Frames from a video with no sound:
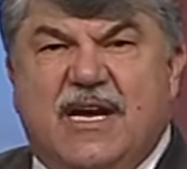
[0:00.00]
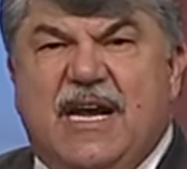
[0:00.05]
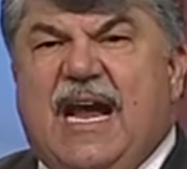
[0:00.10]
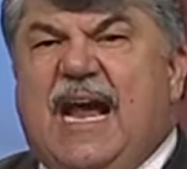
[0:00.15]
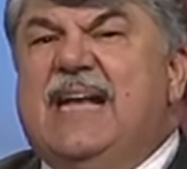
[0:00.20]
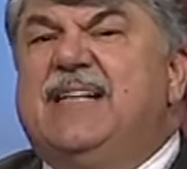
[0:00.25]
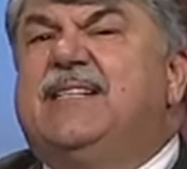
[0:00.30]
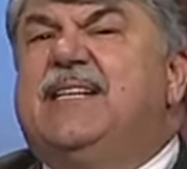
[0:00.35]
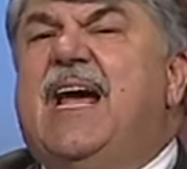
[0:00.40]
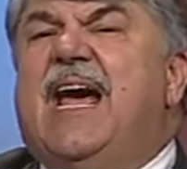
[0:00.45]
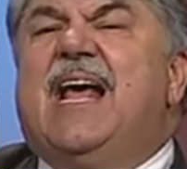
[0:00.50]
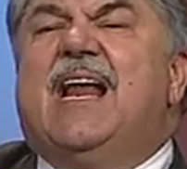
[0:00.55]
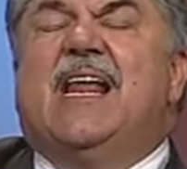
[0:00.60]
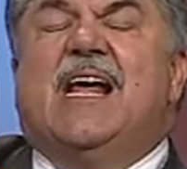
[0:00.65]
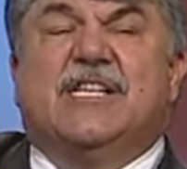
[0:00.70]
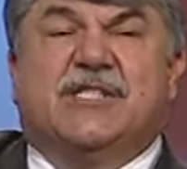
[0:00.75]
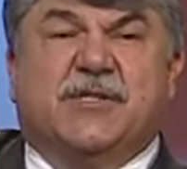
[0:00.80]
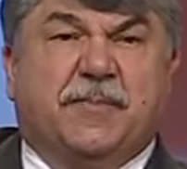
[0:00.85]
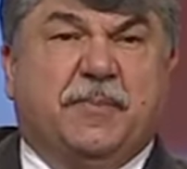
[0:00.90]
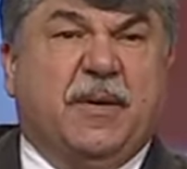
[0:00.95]
And tell
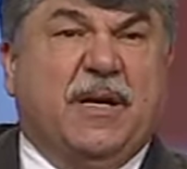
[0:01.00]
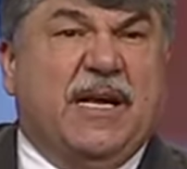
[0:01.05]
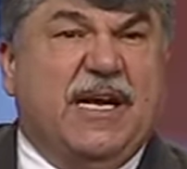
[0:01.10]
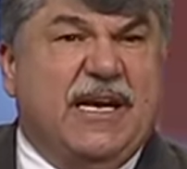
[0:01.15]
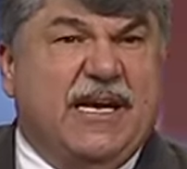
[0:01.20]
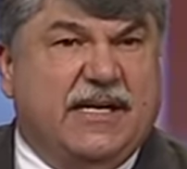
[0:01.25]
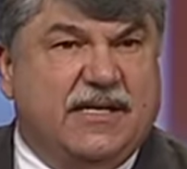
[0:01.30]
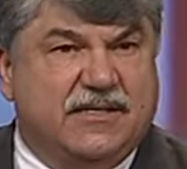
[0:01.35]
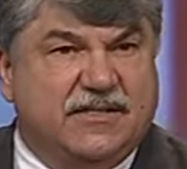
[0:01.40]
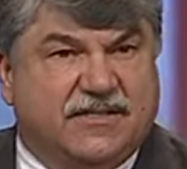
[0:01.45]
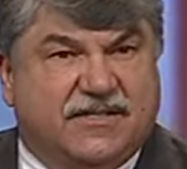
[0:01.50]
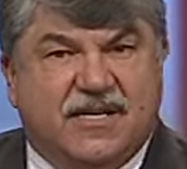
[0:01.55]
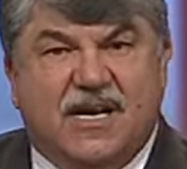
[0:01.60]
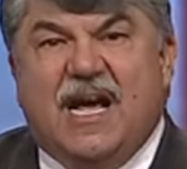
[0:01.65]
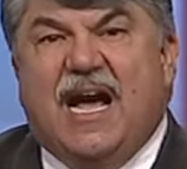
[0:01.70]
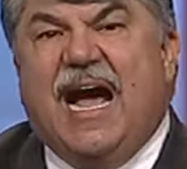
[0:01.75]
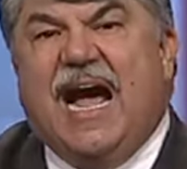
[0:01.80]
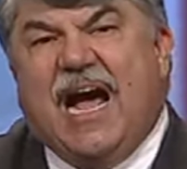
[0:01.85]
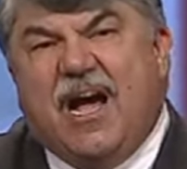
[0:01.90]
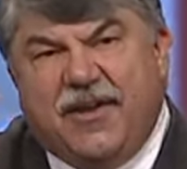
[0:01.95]
us, please,
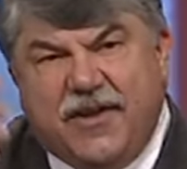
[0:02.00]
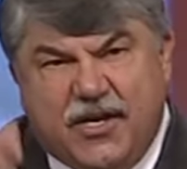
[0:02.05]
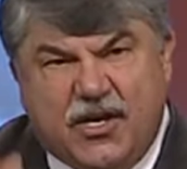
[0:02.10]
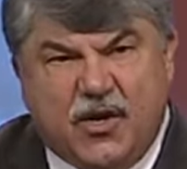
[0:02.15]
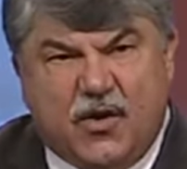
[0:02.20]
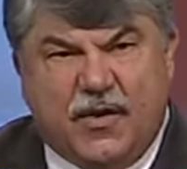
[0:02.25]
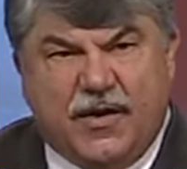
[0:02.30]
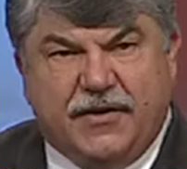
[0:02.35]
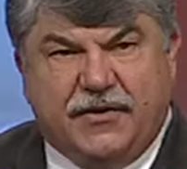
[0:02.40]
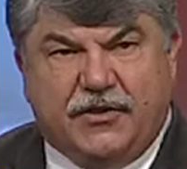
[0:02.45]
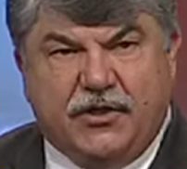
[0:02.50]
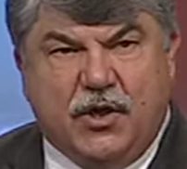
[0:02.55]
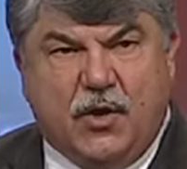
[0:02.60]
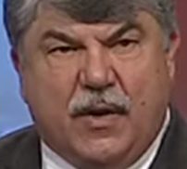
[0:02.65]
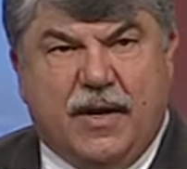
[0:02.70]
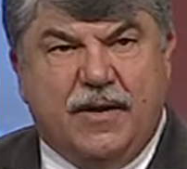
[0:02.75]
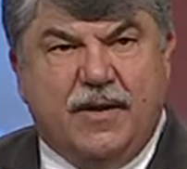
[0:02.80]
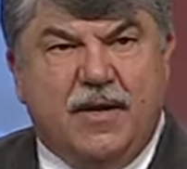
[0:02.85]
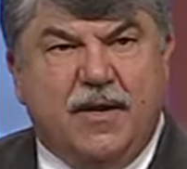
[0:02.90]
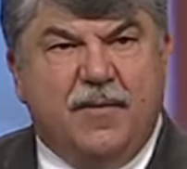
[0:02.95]
how you're going to do
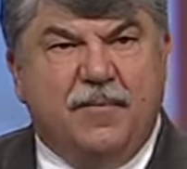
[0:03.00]
it